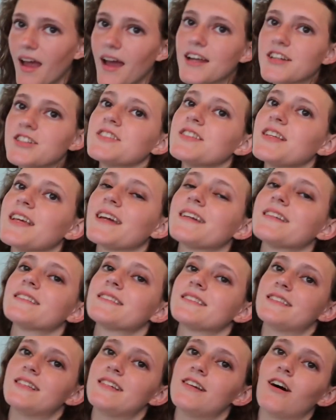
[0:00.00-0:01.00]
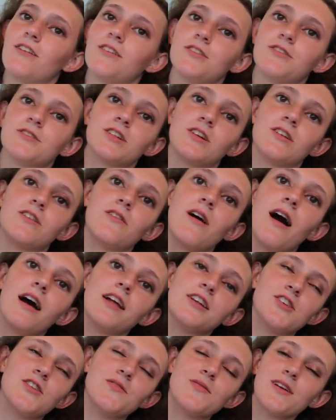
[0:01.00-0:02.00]
and just like see all you so
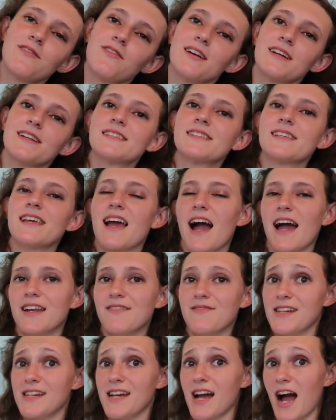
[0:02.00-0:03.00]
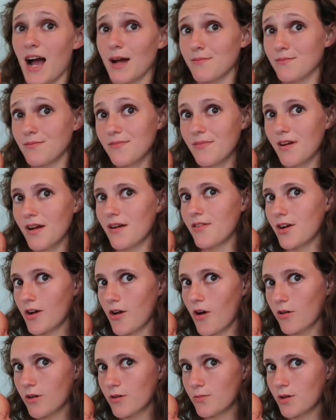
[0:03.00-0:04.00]
don't be afraid to say hi to me i'm a
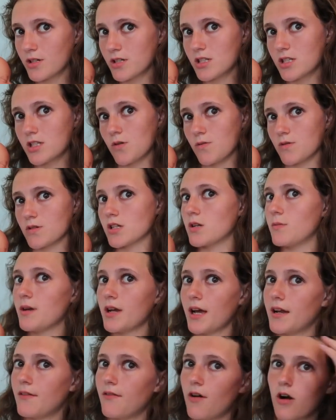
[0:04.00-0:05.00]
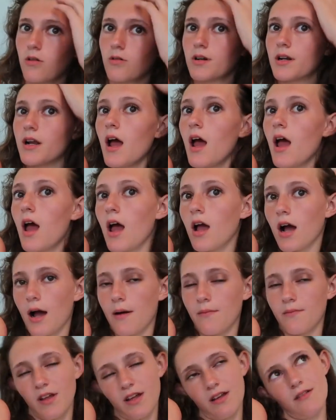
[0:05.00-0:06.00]
very awkward person so it's gonna be kind of awkward
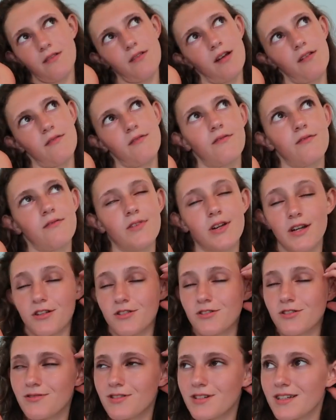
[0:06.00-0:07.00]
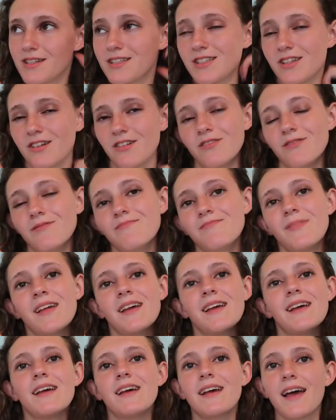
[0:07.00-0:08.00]
i'm like very introverted so
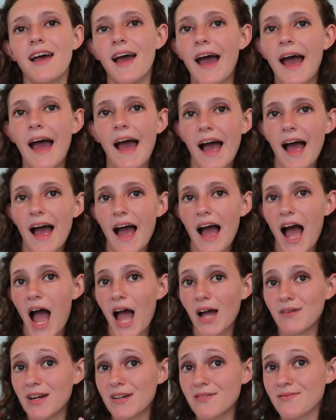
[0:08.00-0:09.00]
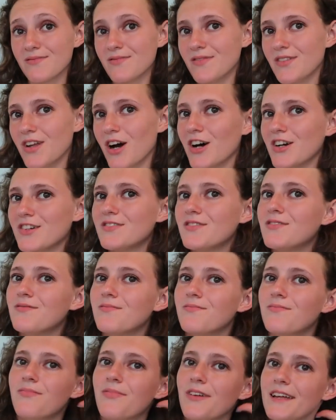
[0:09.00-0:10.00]
i might not
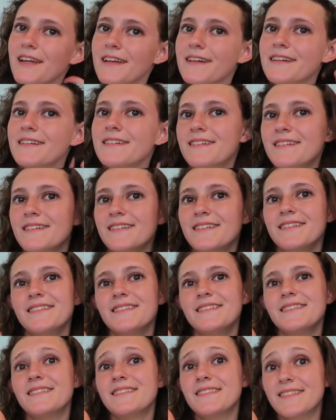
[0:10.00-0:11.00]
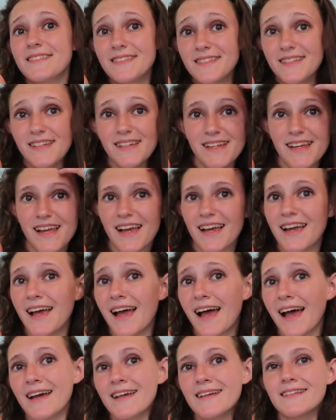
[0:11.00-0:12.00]
be
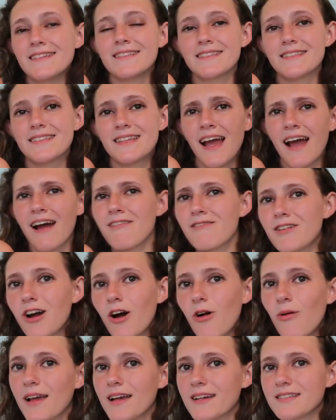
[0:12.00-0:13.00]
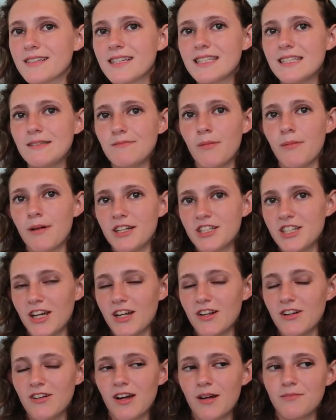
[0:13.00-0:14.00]
as outgoing as i seem on my
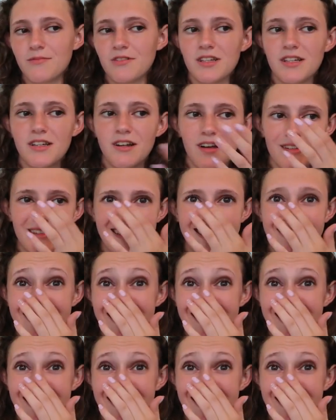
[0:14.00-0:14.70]
channel i'm really not